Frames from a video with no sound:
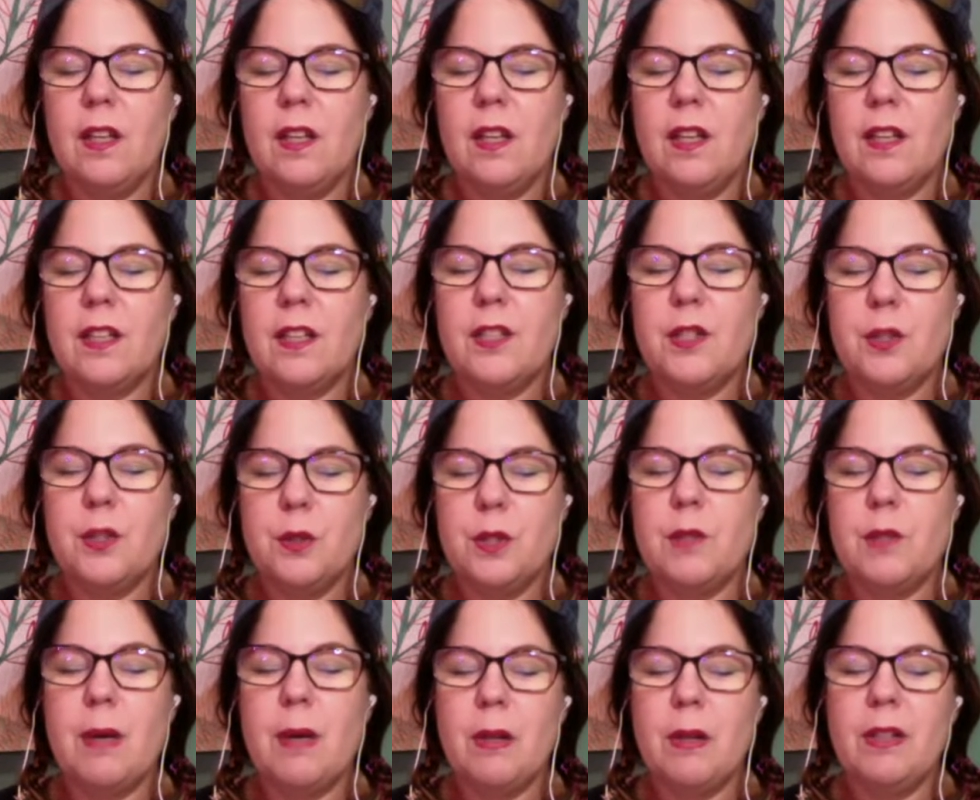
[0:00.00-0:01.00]
because you
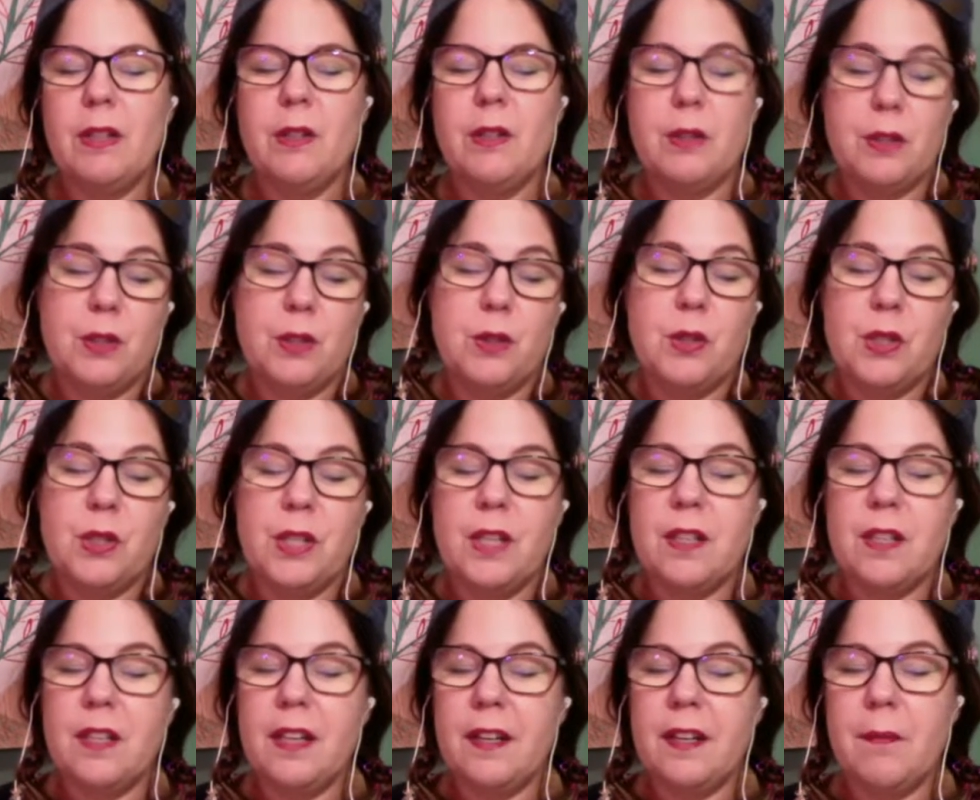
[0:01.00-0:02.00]
smell it, you
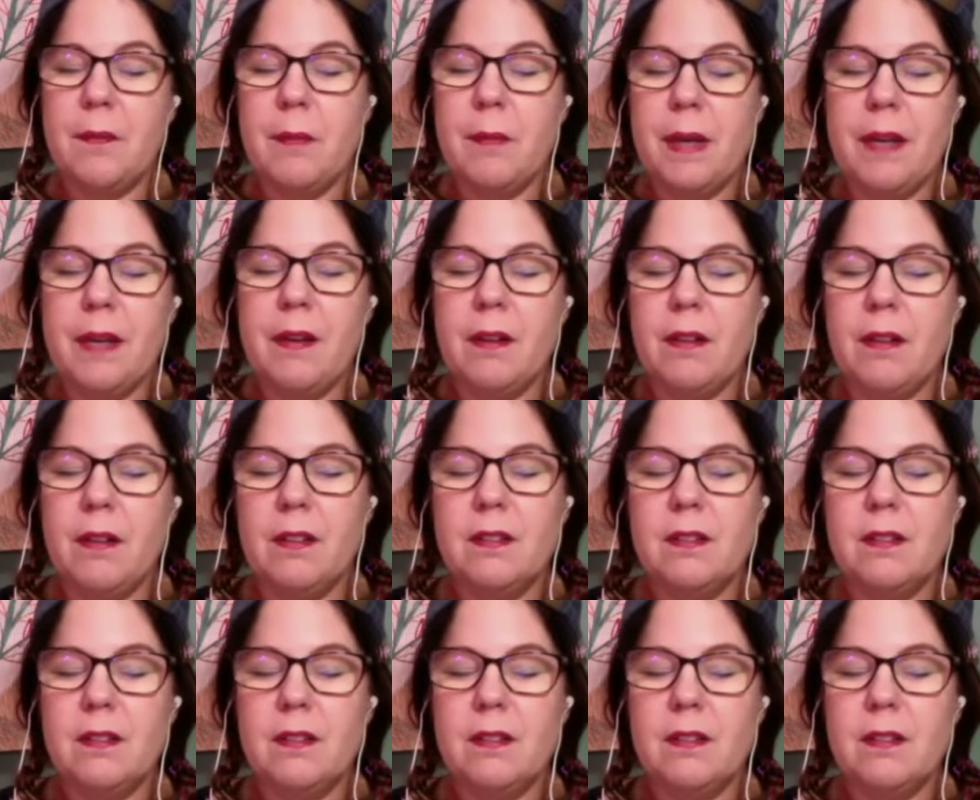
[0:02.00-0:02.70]
stink like a male.